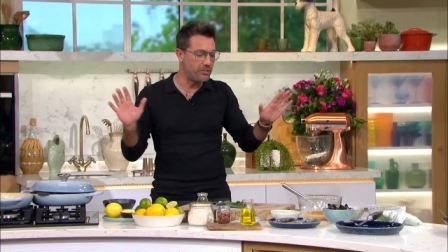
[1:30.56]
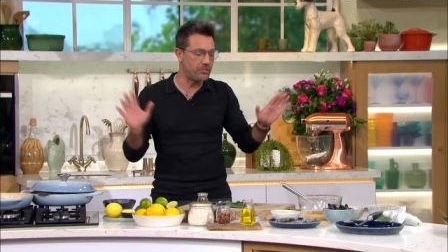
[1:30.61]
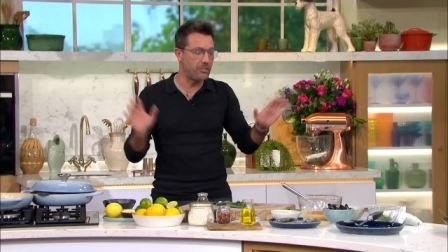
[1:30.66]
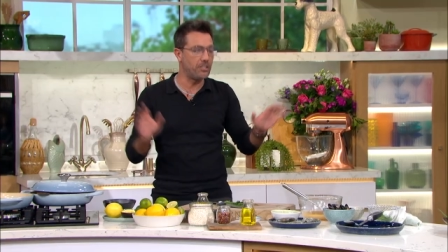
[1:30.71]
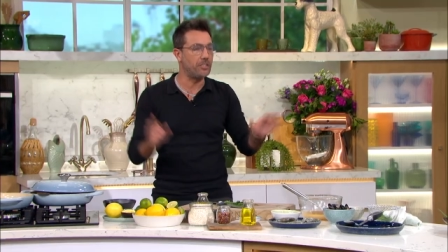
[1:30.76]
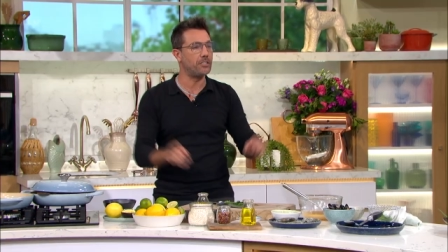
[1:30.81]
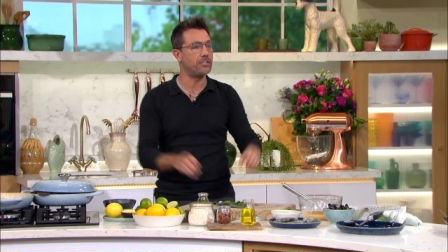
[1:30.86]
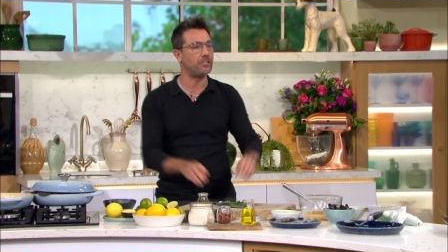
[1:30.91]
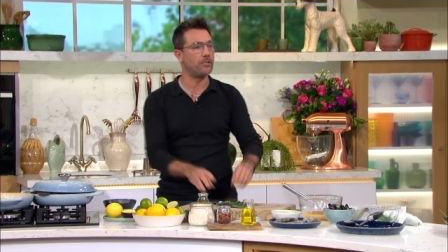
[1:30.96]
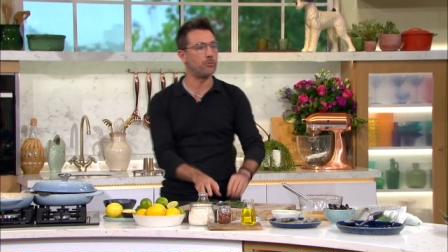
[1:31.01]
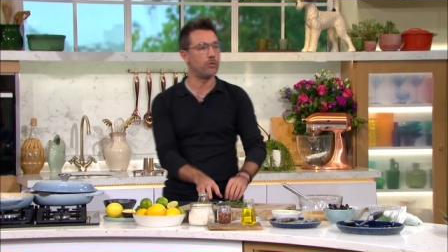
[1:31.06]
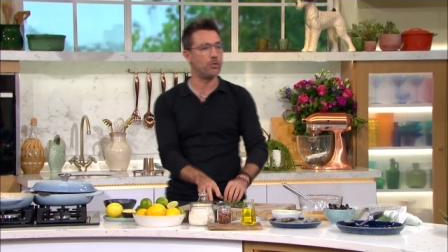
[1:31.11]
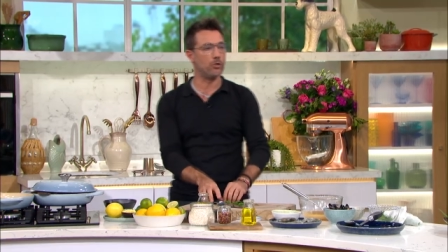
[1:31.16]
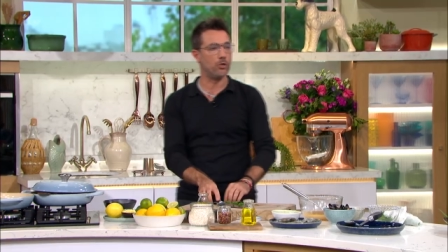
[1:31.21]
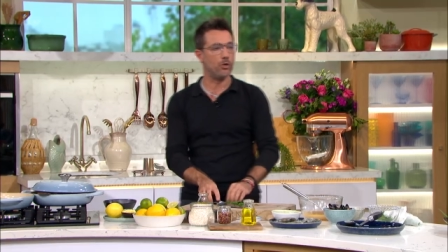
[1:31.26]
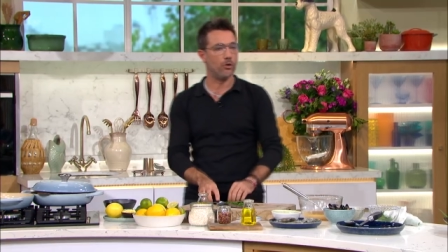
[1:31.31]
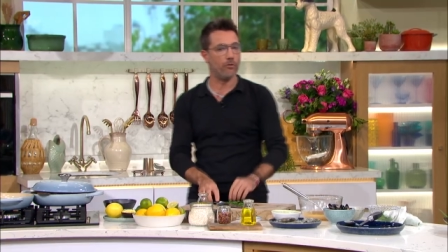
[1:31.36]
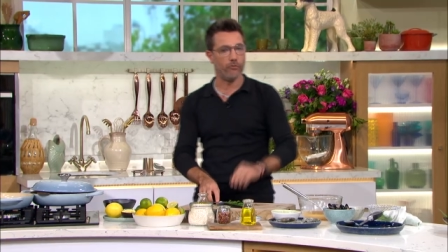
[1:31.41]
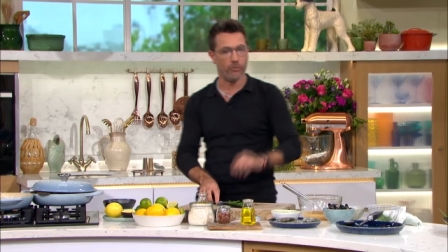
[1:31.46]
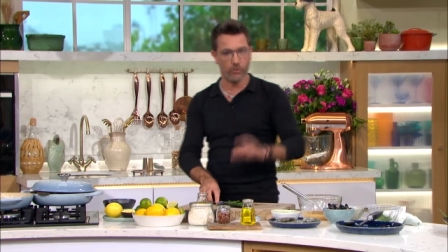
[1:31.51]
secret I'm going to
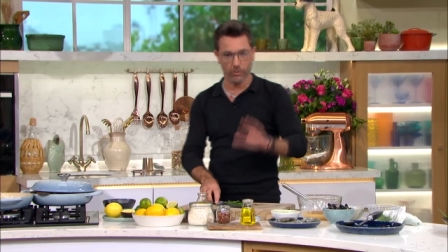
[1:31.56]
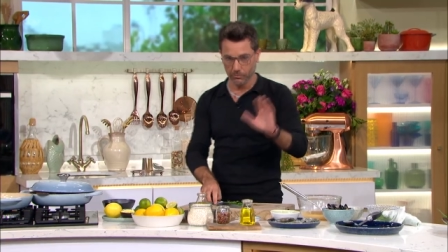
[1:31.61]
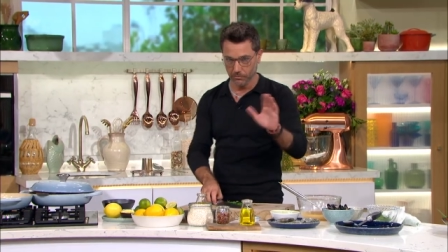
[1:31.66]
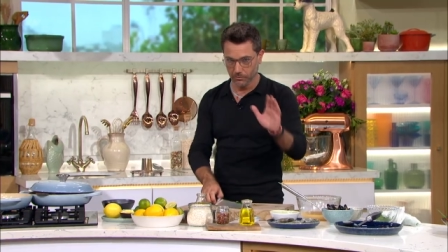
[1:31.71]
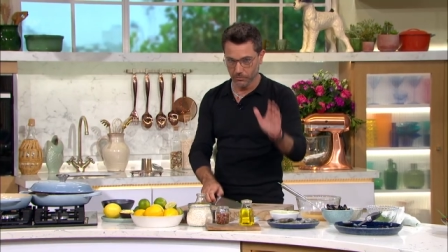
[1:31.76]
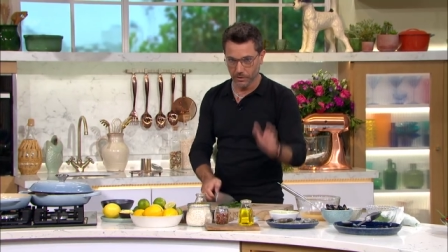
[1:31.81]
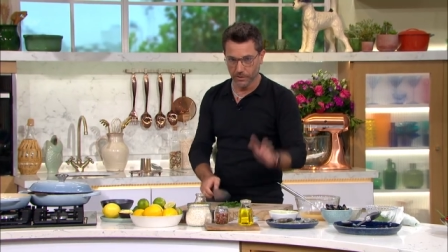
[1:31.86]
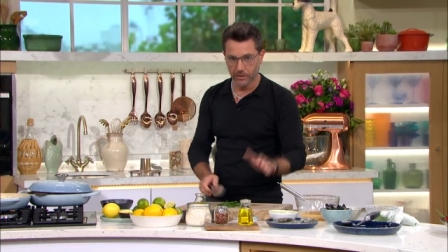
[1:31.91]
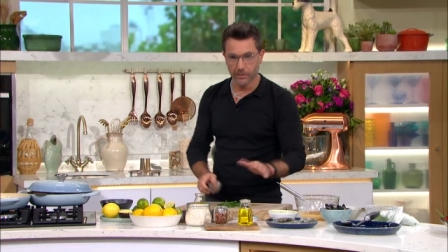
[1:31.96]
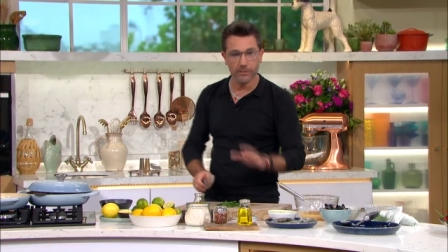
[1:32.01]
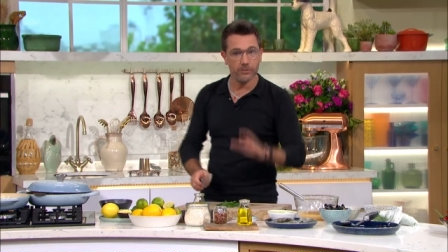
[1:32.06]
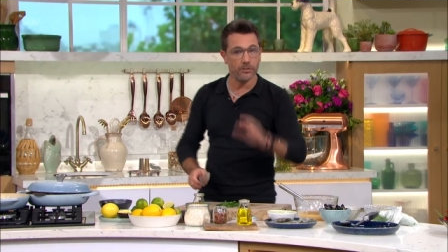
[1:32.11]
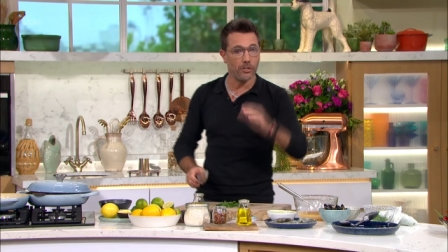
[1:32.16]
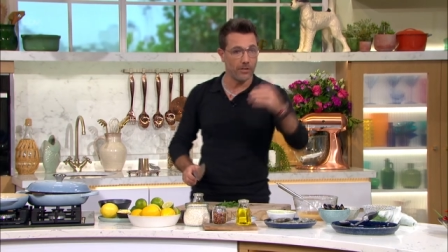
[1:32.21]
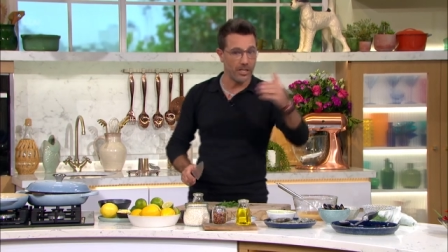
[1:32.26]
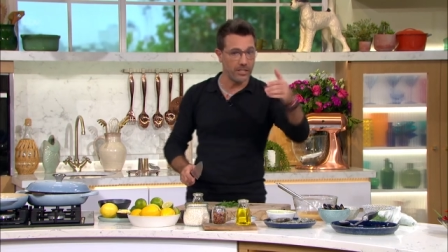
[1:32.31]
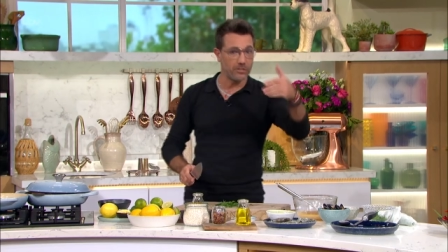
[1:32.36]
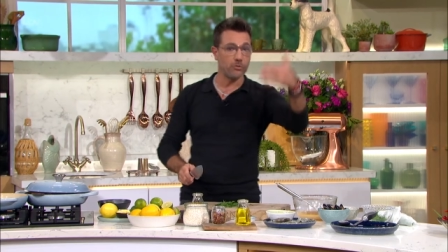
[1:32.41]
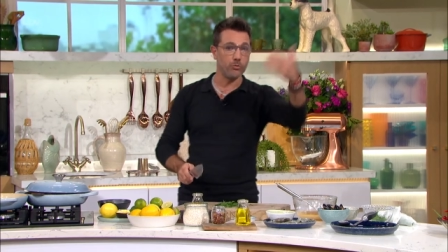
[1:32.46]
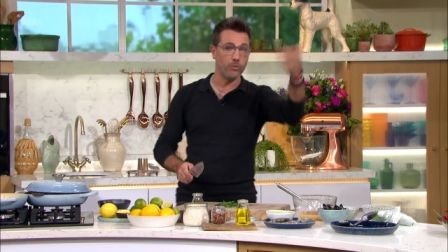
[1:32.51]
go for. The
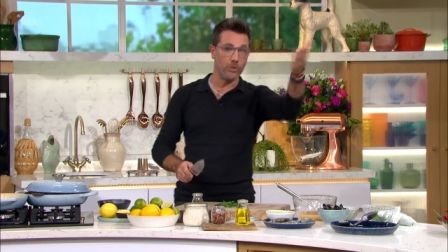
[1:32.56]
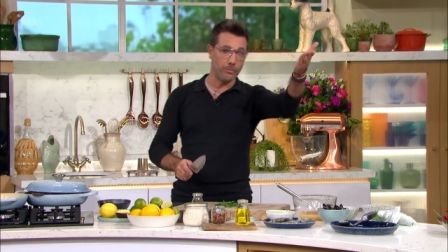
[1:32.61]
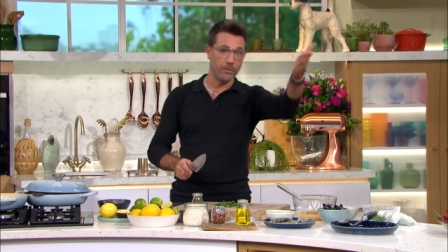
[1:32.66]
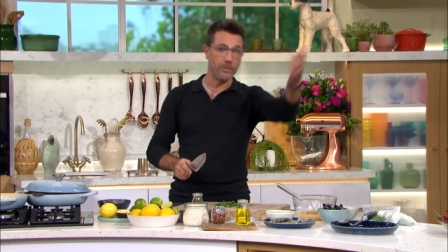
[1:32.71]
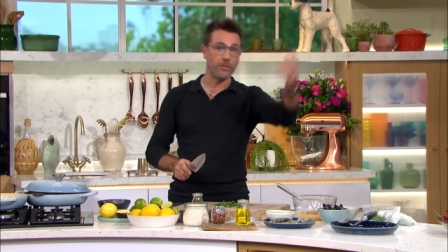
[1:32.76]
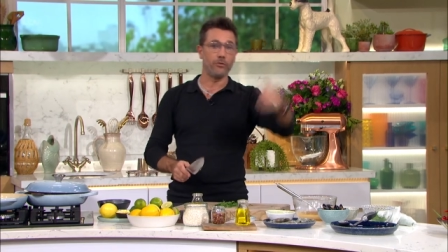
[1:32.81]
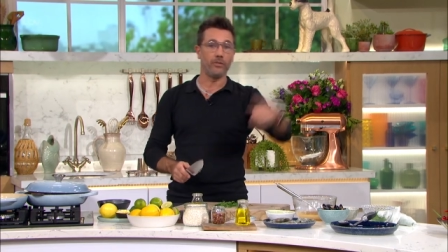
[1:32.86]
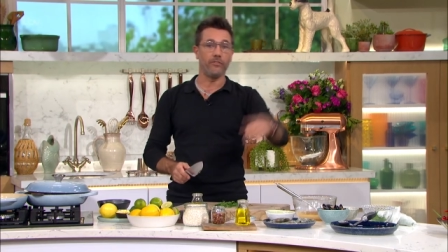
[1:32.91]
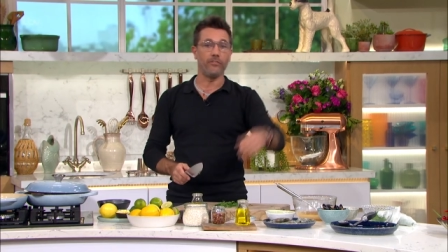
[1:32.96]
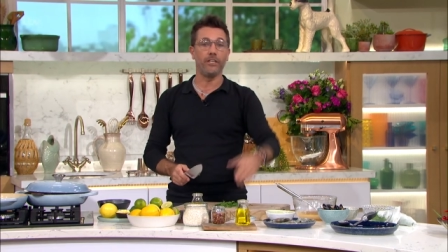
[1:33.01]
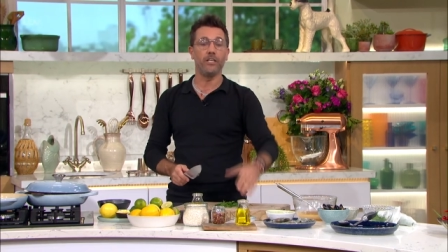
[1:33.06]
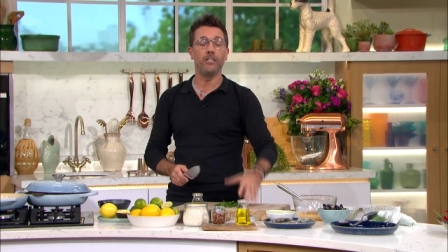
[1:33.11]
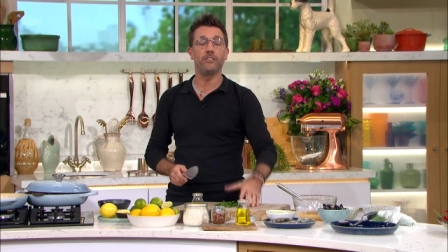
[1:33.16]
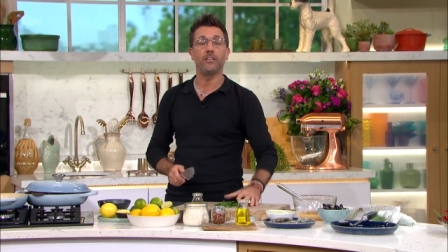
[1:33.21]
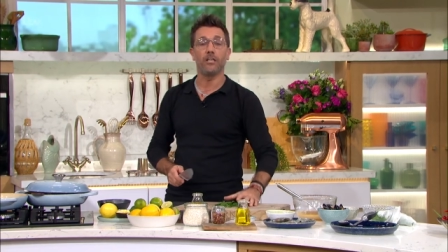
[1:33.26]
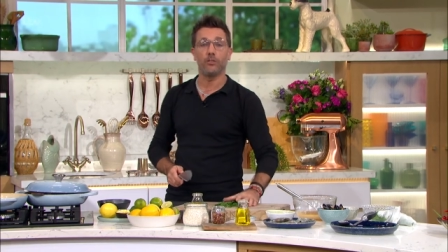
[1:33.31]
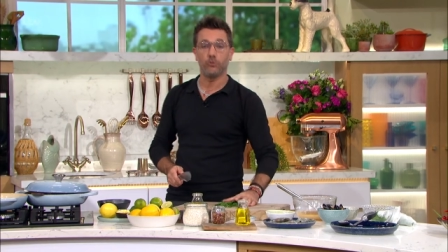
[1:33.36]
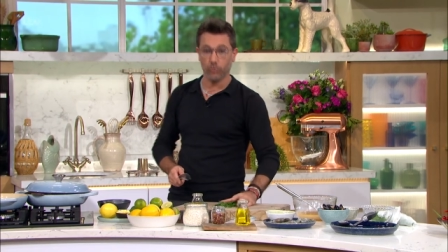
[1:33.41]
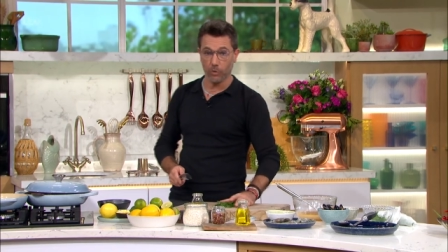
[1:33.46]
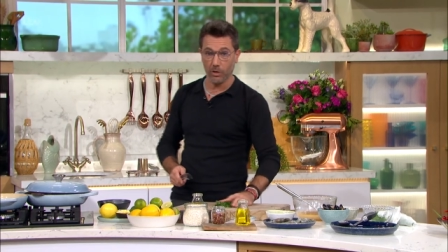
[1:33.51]
rest will be revealed
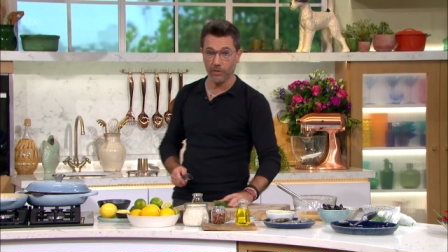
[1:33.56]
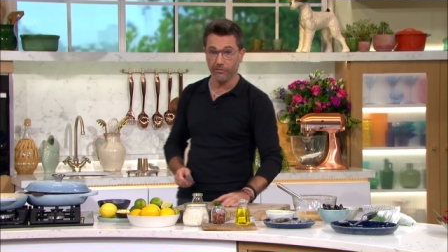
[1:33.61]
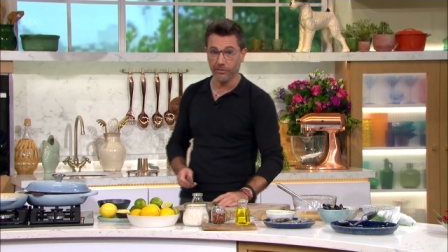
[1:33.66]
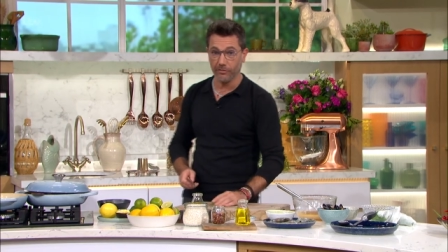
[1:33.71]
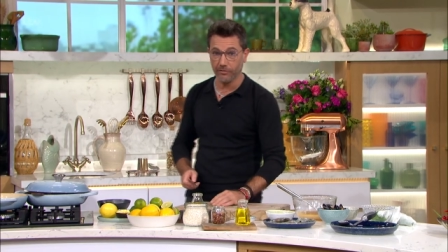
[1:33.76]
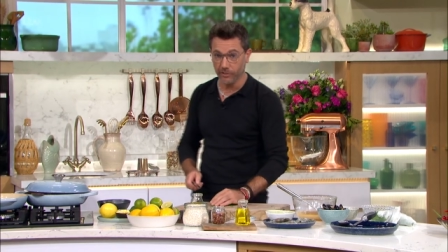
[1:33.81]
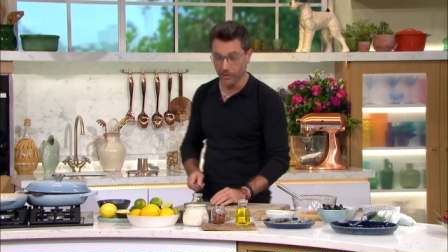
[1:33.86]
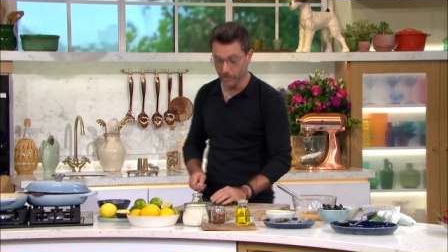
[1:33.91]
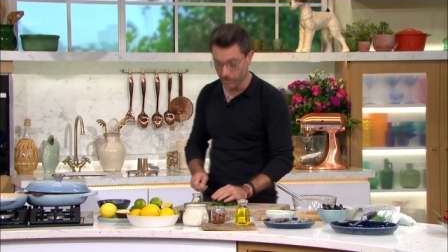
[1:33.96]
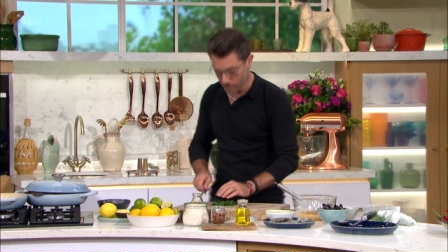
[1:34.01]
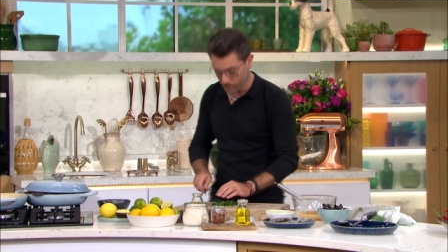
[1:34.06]
at 12.15.